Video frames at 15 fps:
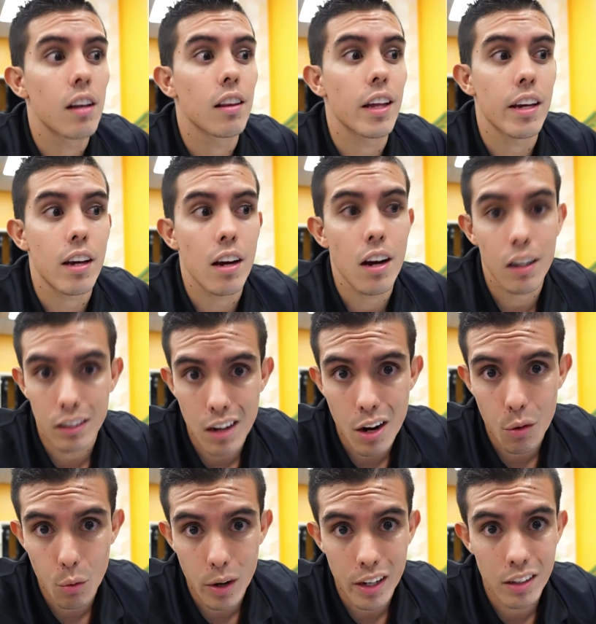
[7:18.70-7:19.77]
like a lot
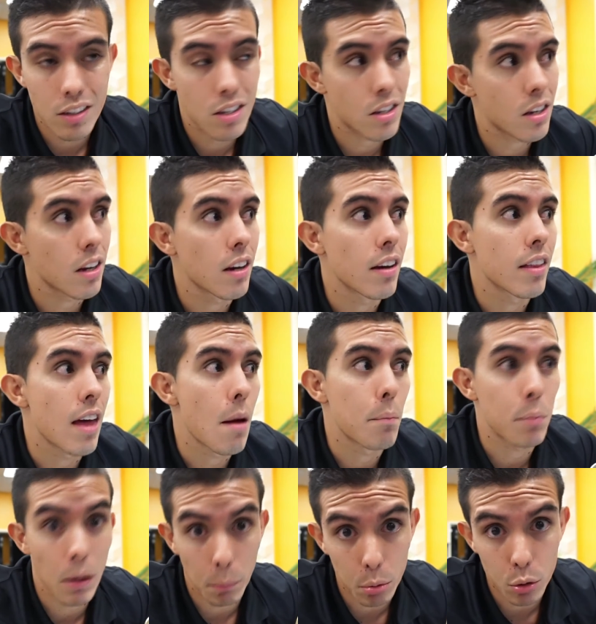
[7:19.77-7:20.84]
of weights that
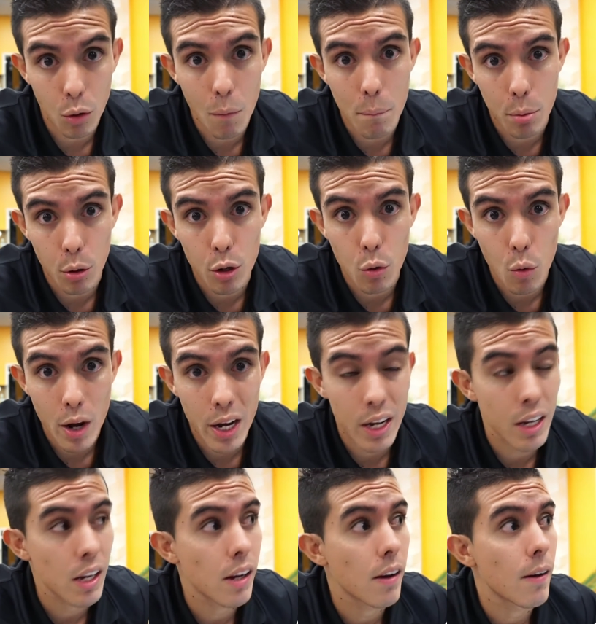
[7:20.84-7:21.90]
people don't put away,
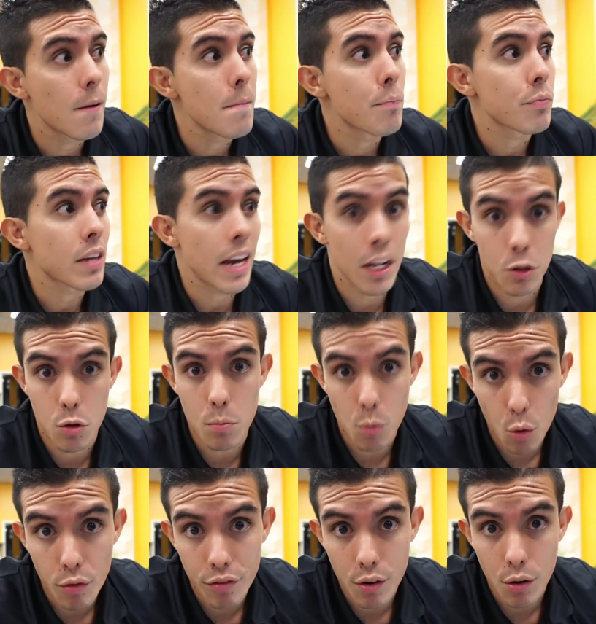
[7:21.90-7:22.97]
answering
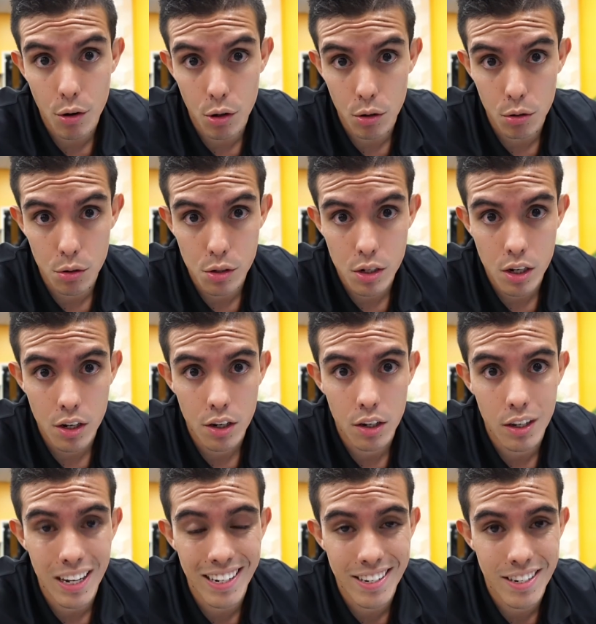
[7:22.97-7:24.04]
more phone calls.
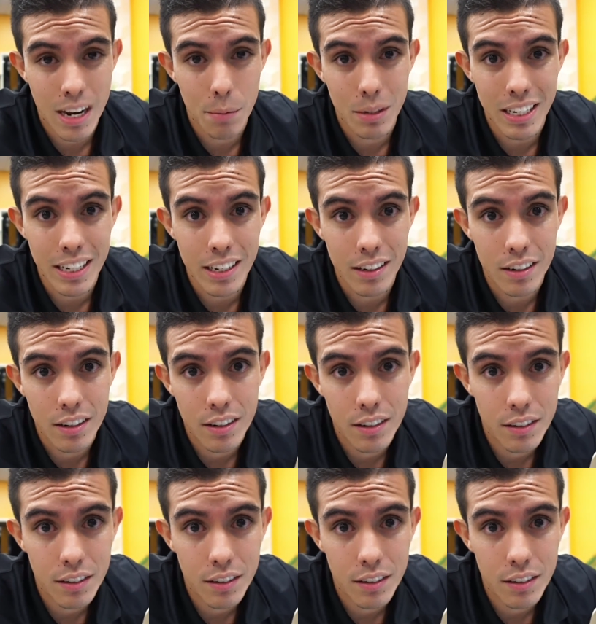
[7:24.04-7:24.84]
It's time to eat.